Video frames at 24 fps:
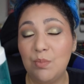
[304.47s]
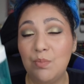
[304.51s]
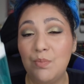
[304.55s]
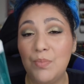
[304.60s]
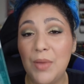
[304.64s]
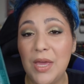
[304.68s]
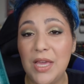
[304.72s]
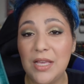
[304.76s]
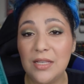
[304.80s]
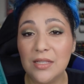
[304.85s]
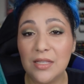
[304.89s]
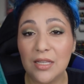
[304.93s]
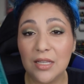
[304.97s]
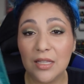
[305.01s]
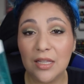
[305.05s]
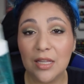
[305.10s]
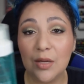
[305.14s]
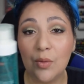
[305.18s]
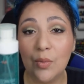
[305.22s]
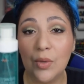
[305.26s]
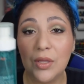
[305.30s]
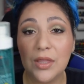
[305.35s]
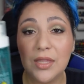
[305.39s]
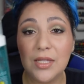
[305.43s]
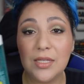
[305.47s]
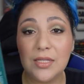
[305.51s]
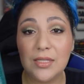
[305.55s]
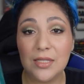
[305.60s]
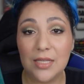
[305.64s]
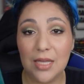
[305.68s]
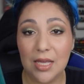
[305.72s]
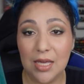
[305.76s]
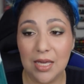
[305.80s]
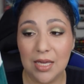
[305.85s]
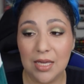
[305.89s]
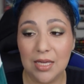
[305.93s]
Basically what
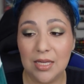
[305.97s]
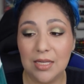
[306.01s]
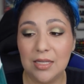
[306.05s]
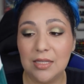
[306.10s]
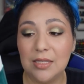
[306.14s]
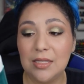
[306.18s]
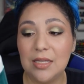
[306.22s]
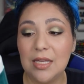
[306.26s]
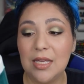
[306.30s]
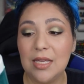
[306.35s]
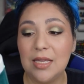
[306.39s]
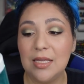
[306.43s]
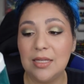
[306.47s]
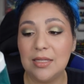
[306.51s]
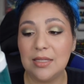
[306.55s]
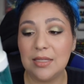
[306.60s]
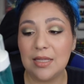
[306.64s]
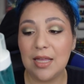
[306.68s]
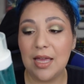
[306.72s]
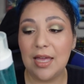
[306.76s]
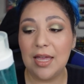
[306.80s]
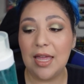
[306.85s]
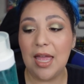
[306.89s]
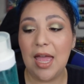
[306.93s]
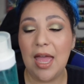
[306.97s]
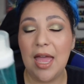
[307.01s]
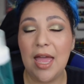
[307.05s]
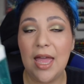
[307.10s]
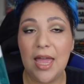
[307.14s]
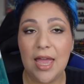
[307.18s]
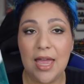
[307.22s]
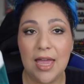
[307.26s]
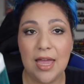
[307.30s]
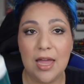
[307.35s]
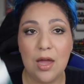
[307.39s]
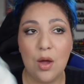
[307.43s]
this is is like
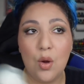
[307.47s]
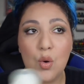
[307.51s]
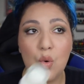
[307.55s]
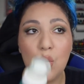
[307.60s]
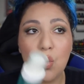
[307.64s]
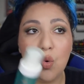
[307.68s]
a